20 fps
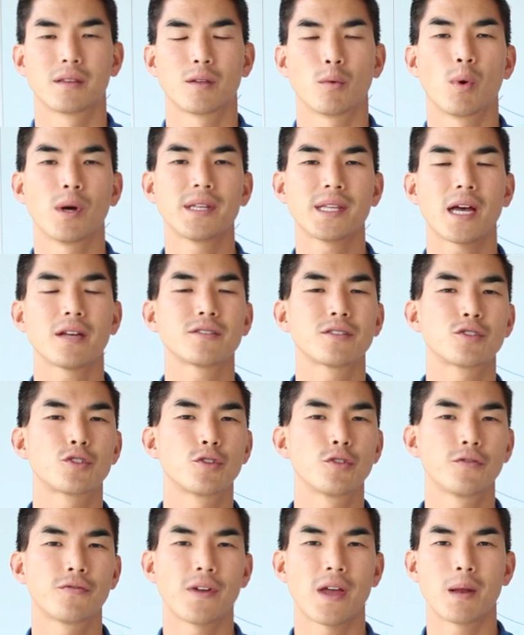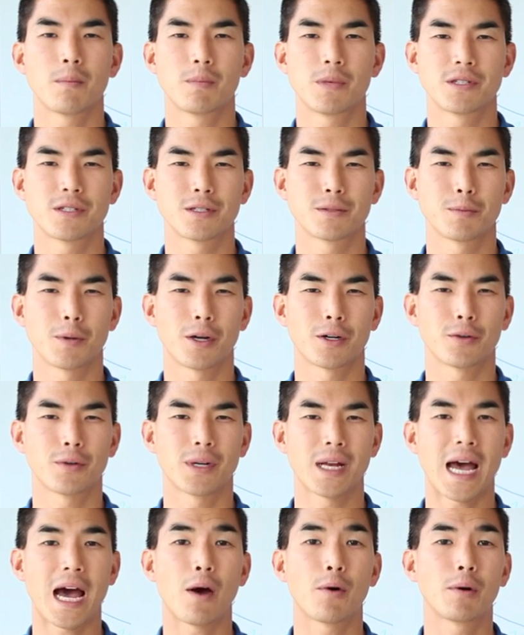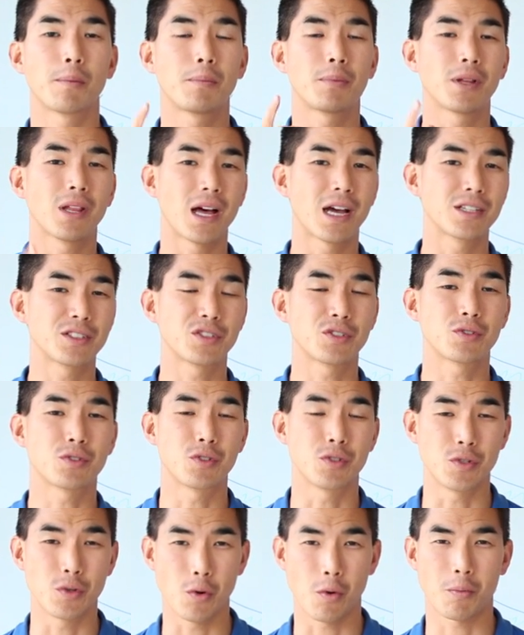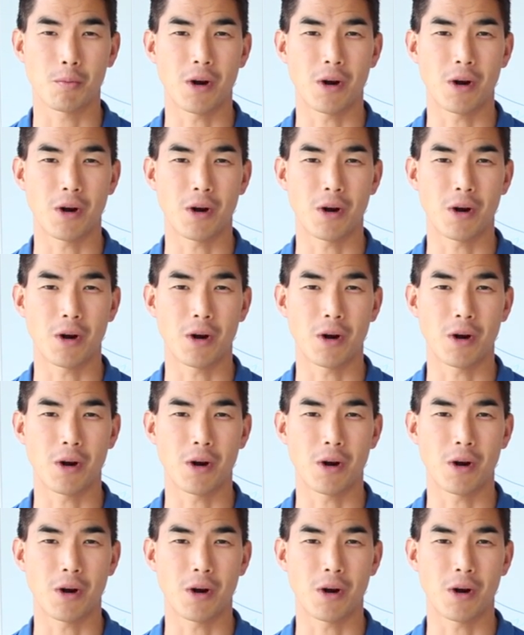The 1000 True Fan business model and how it applies to your